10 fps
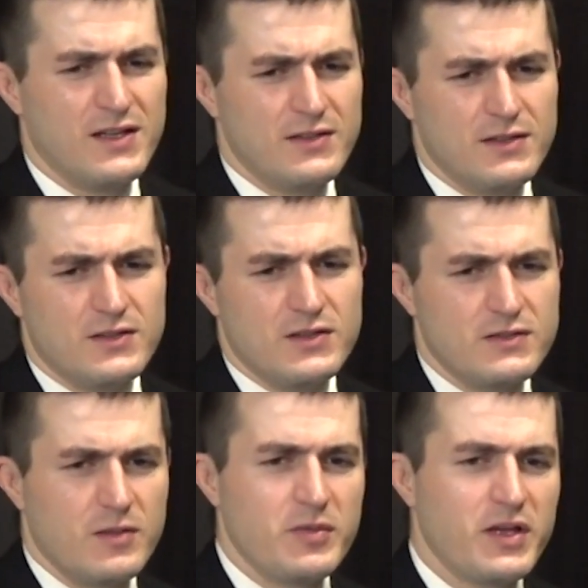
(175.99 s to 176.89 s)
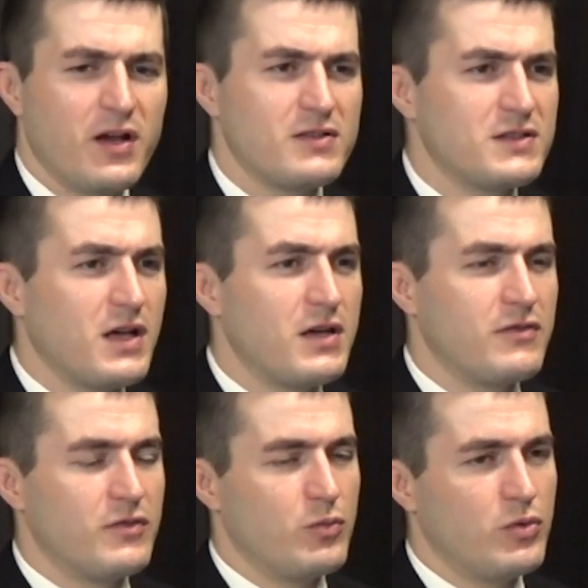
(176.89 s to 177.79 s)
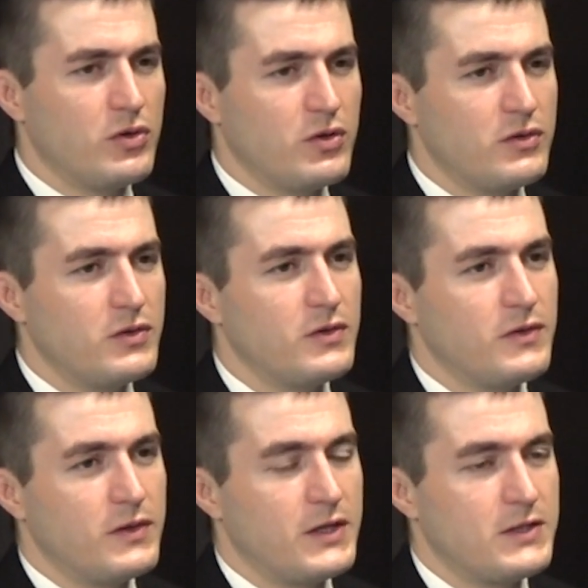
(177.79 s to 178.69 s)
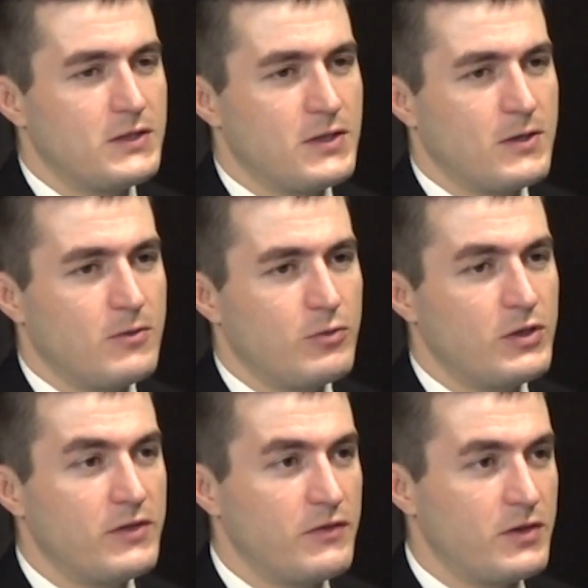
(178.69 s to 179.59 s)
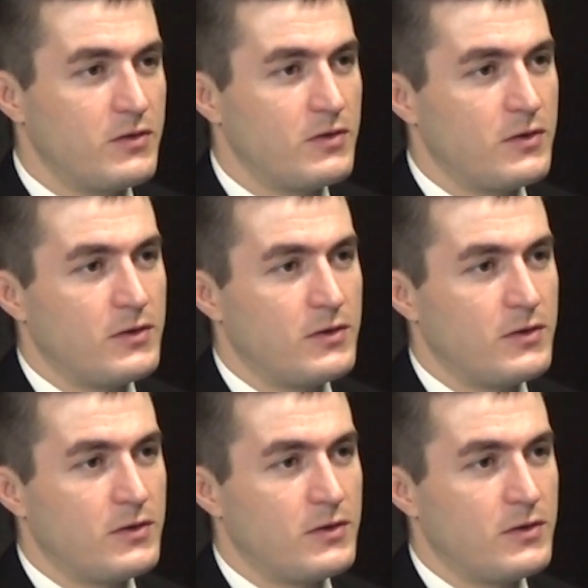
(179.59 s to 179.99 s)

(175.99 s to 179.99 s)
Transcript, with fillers: that there is something outside of the world that we live in,